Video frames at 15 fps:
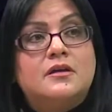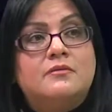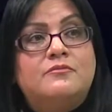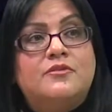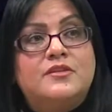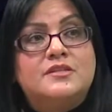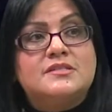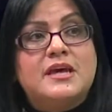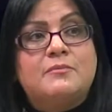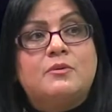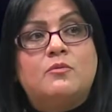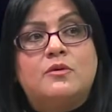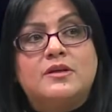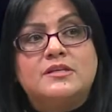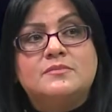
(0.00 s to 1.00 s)
for this type
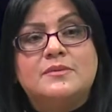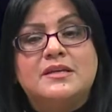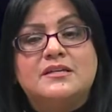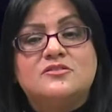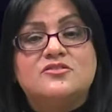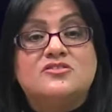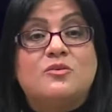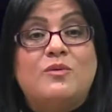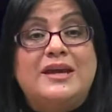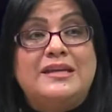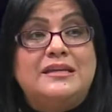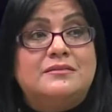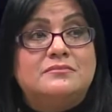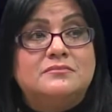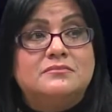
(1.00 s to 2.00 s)
of work is because there's a
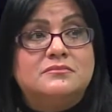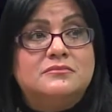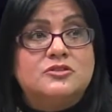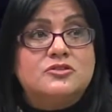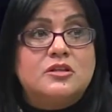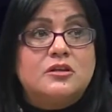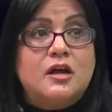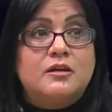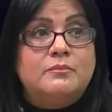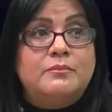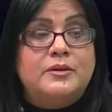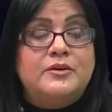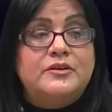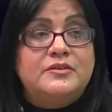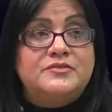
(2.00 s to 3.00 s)
long
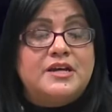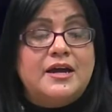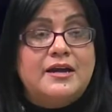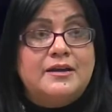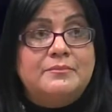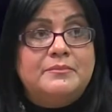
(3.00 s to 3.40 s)
period of time